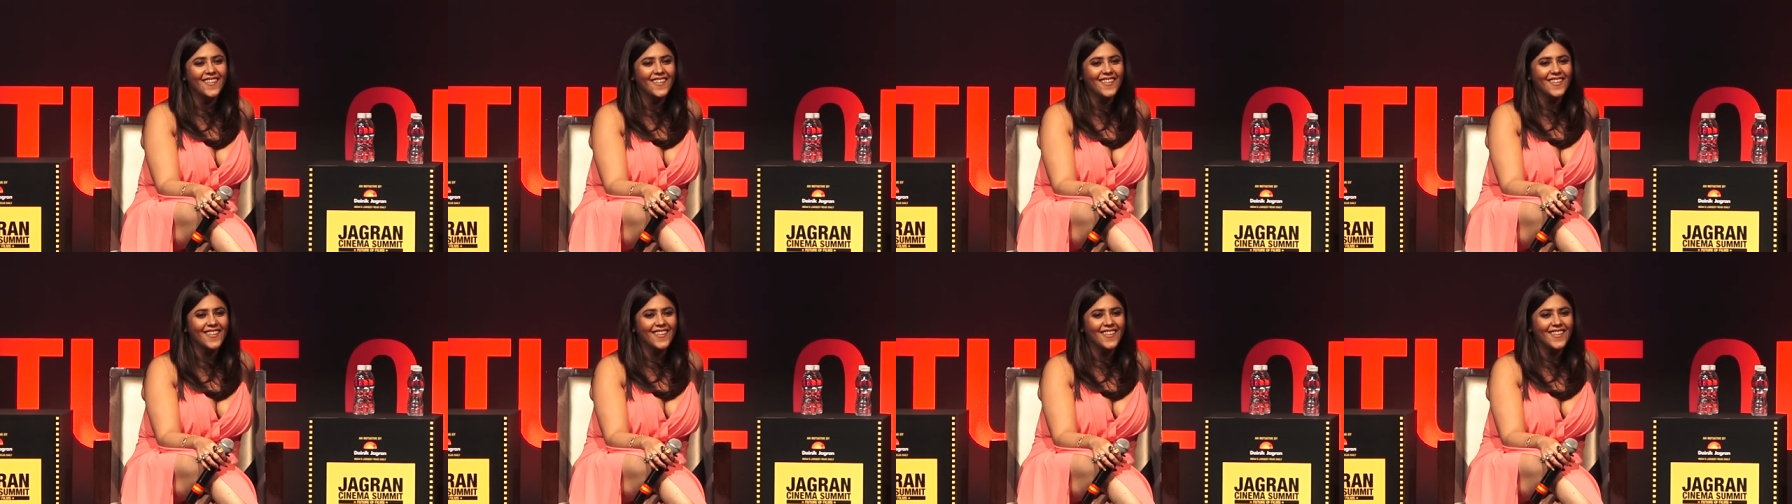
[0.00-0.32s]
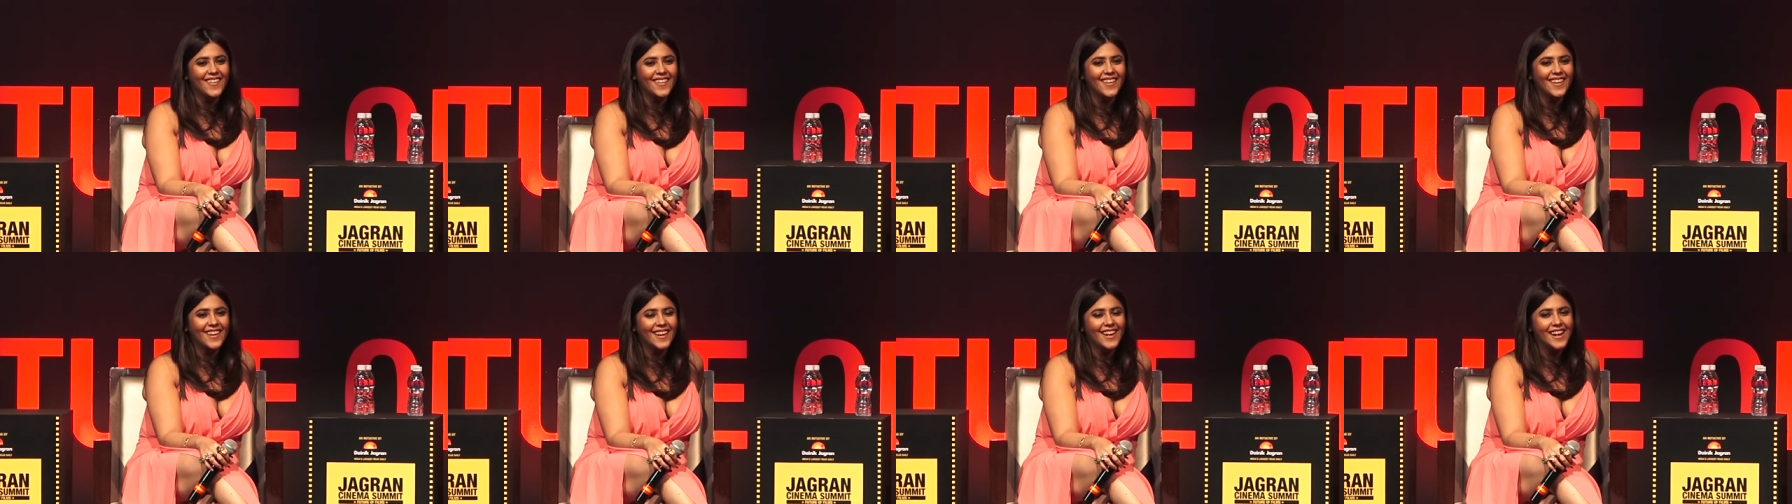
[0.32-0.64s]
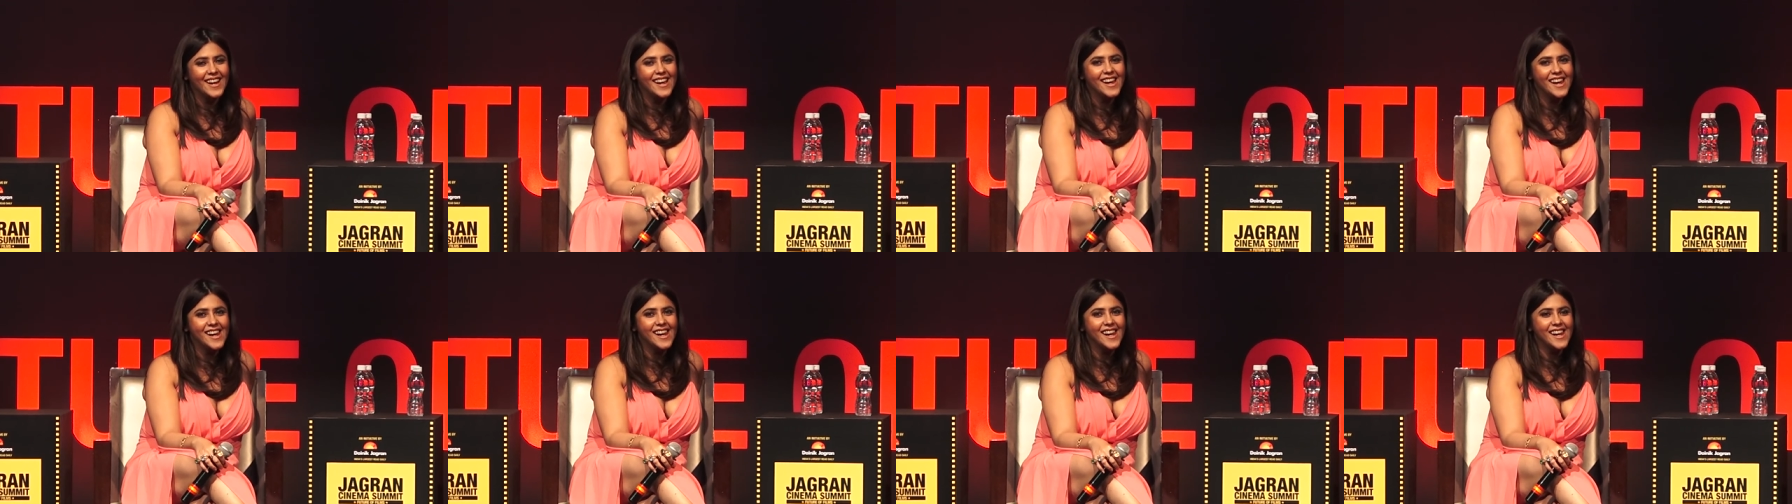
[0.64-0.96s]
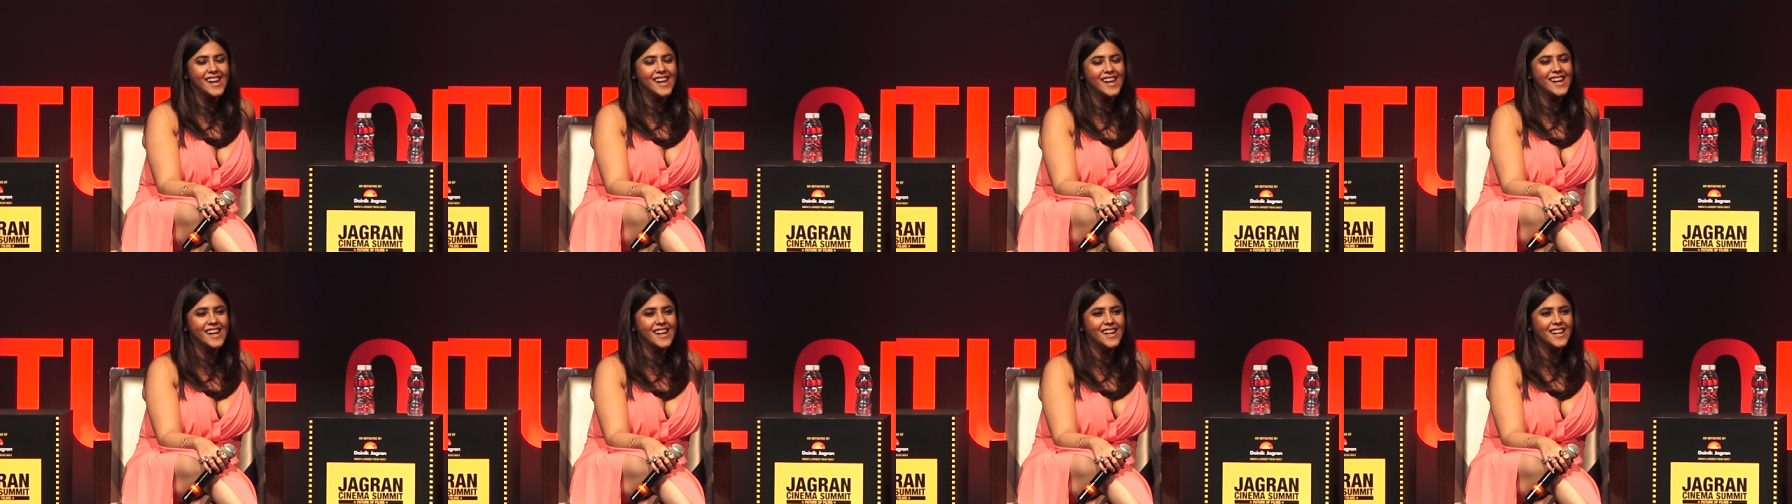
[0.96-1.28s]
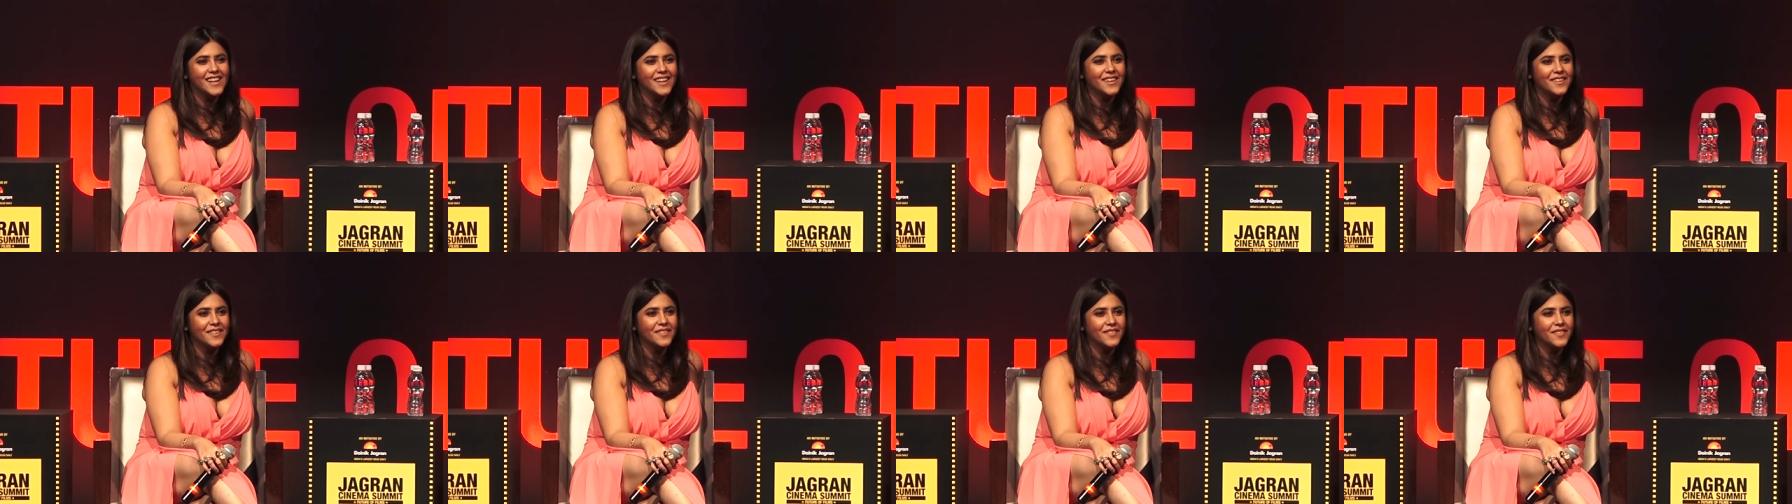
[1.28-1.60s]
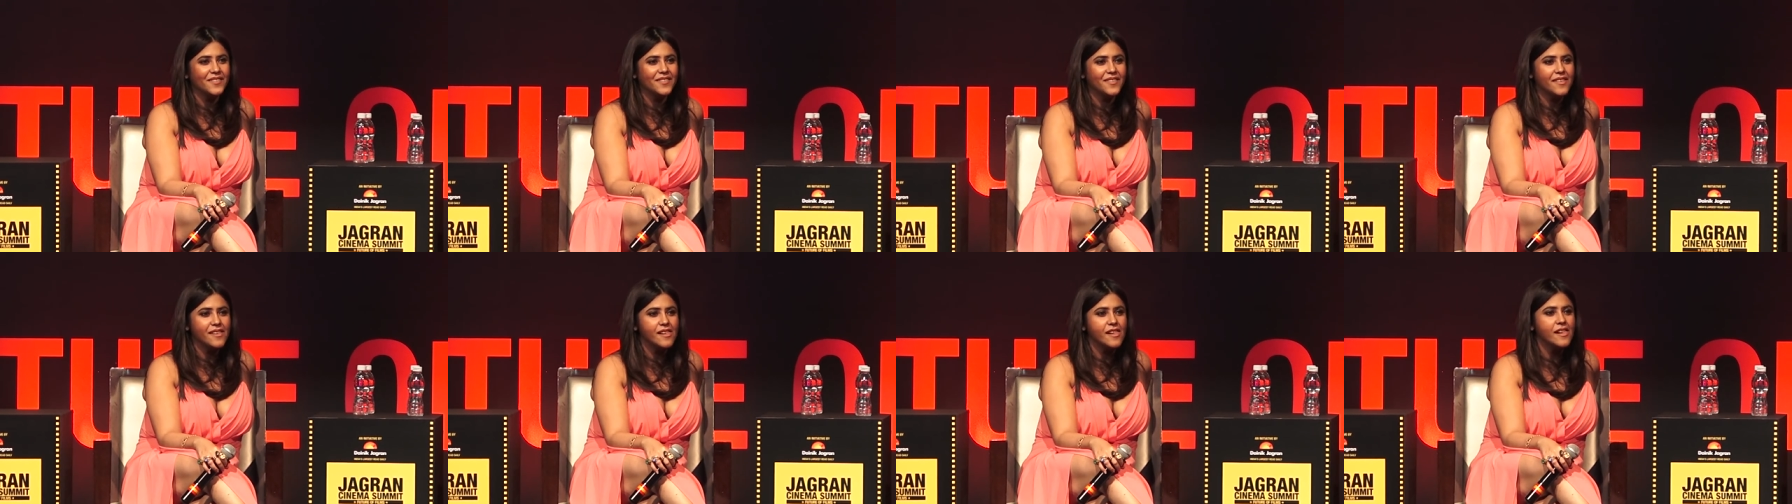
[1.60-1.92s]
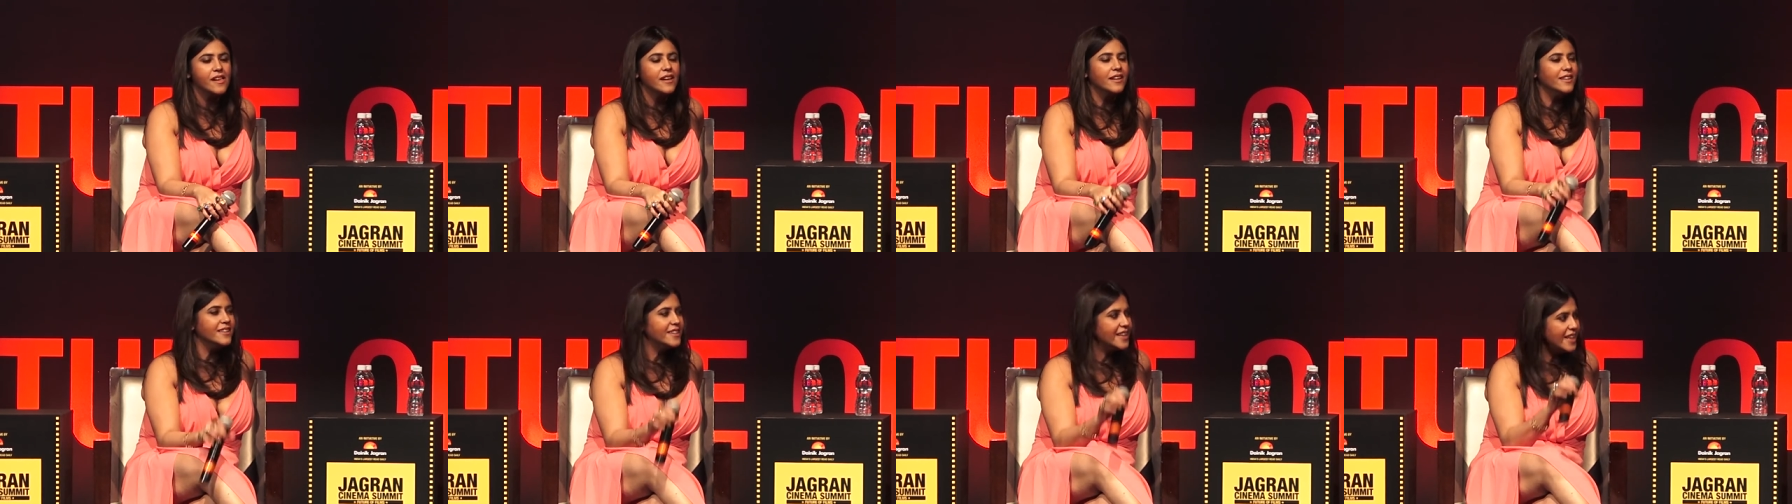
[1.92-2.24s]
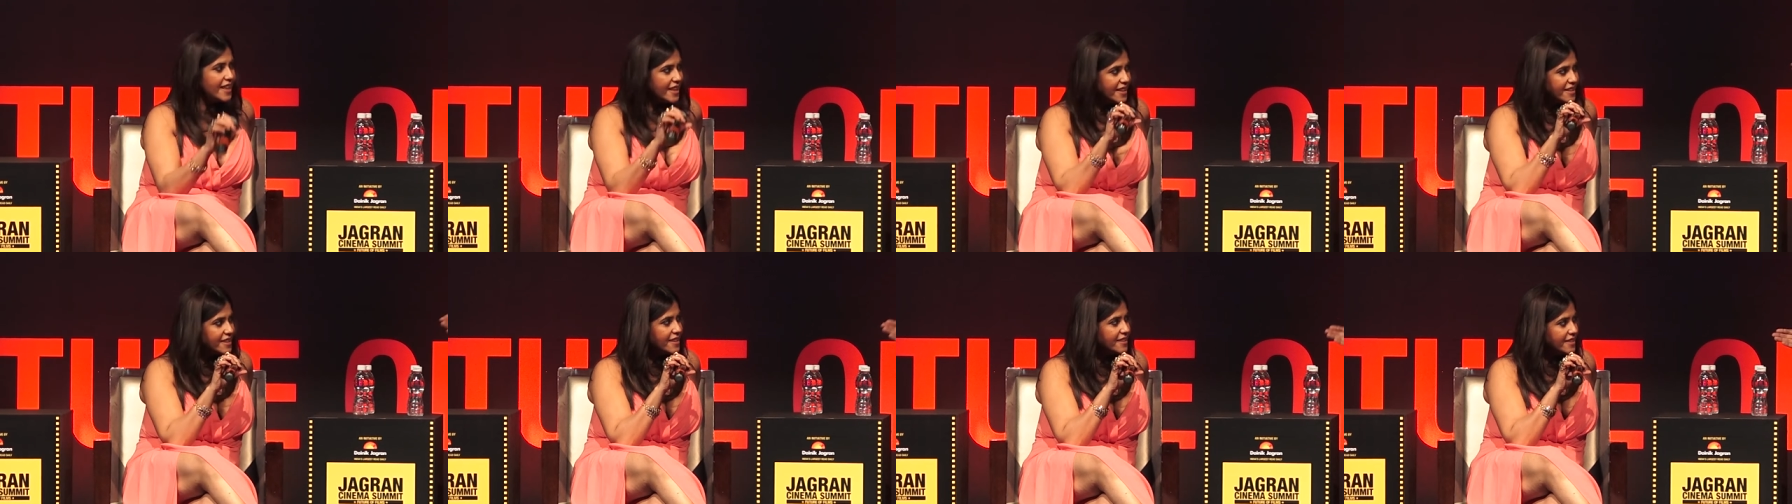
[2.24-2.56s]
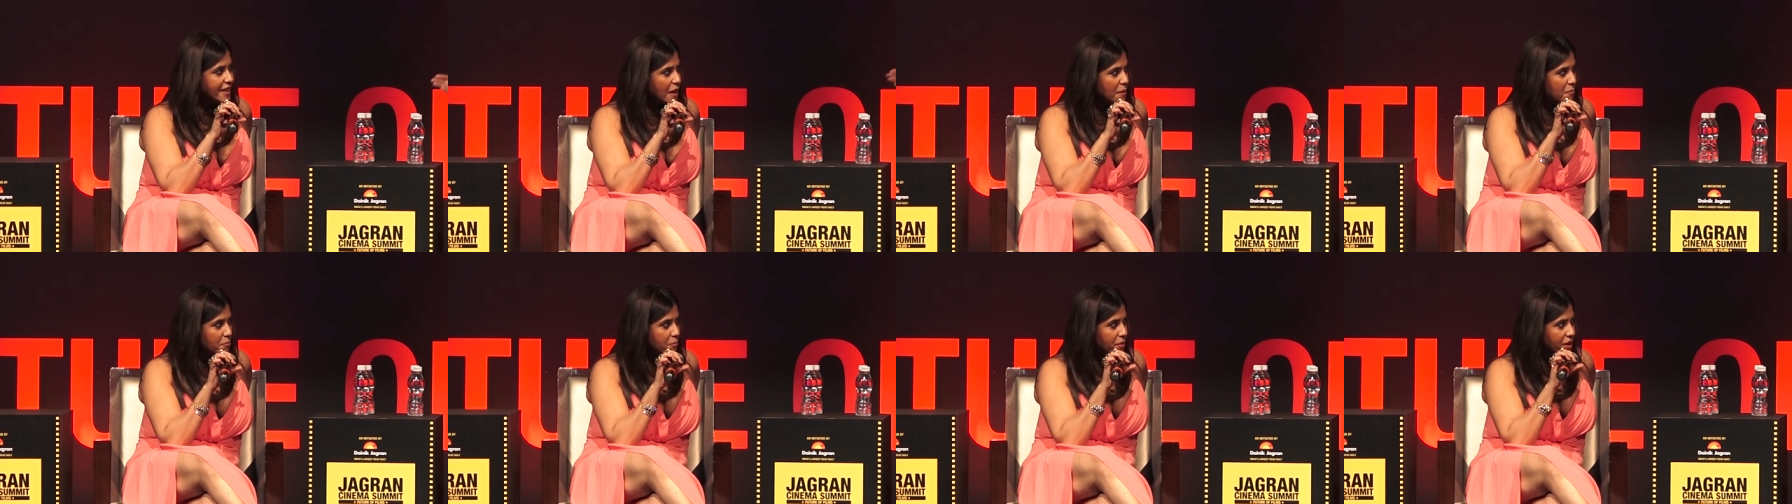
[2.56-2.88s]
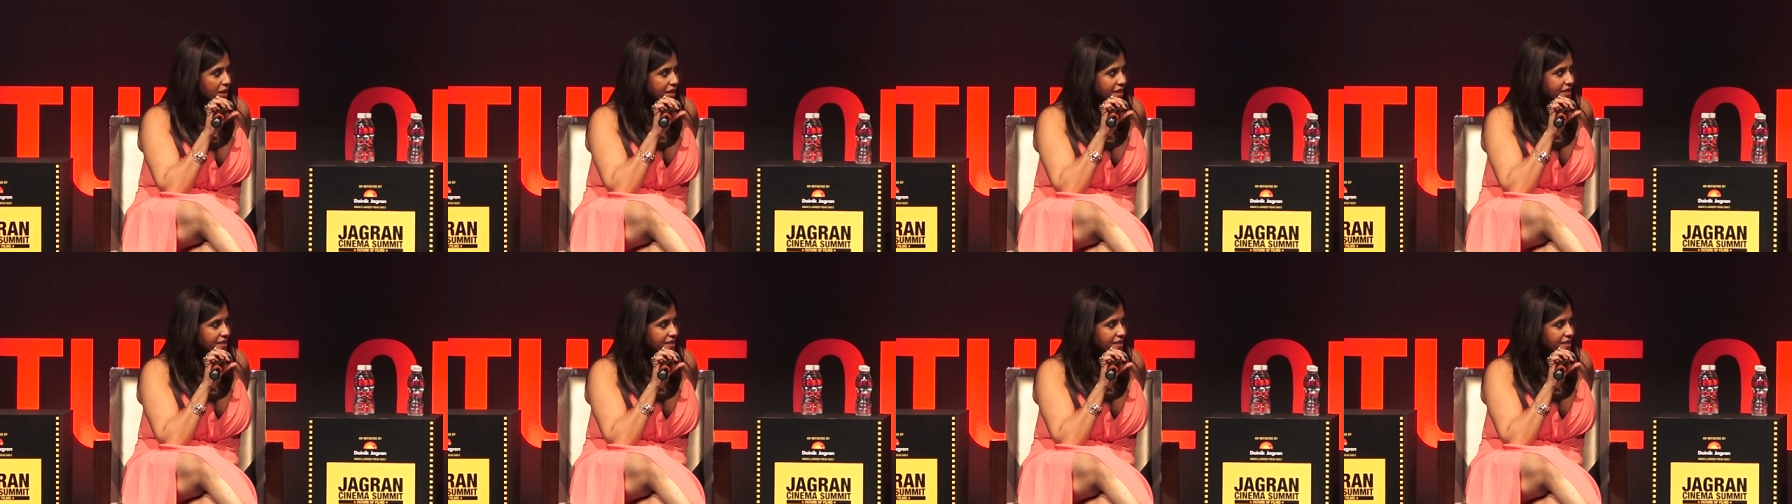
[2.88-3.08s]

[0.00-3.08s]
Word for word: So I'm, i can imagine why everyone is praying before they go. There is a